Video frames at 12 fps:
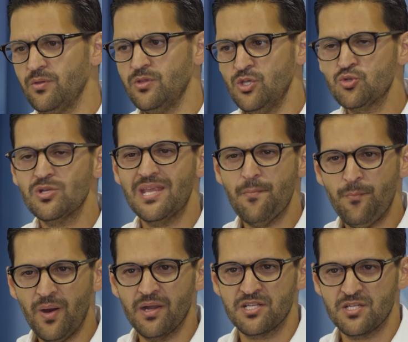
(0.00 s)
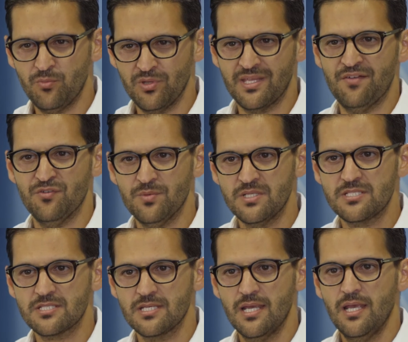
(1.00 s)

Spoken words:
usually in partnership with governments,